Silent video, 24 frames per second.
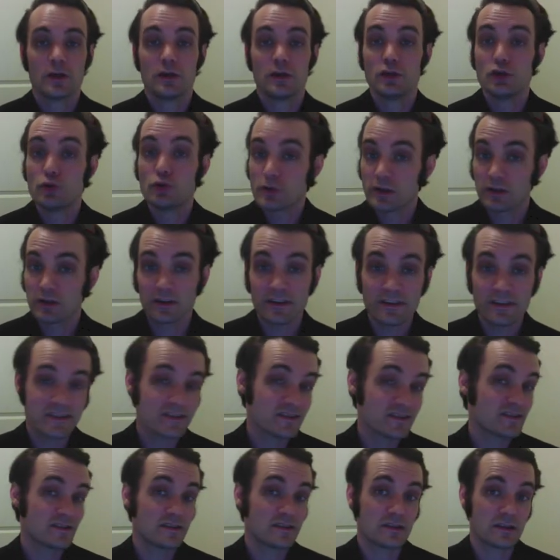You could
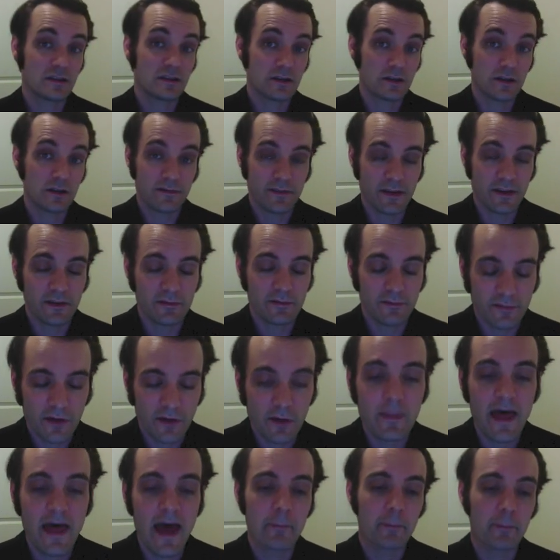listen to the event
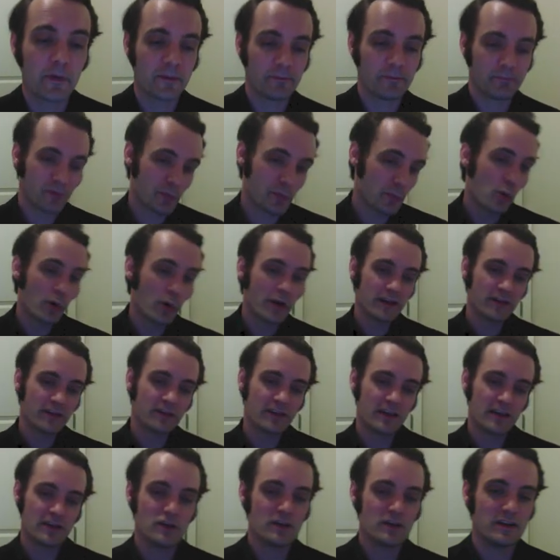from that, but the point
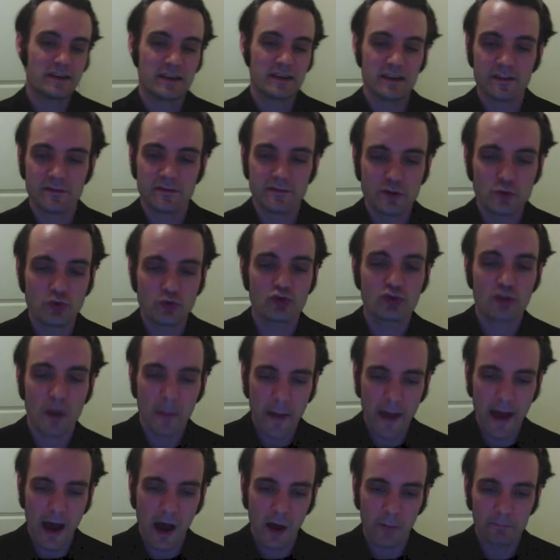is that you need to get the view
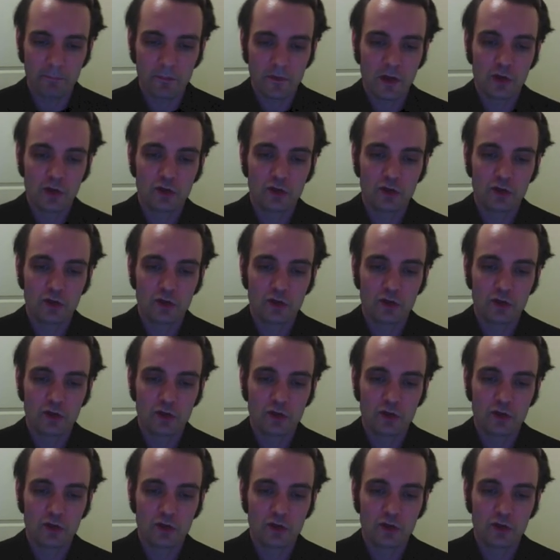somehow.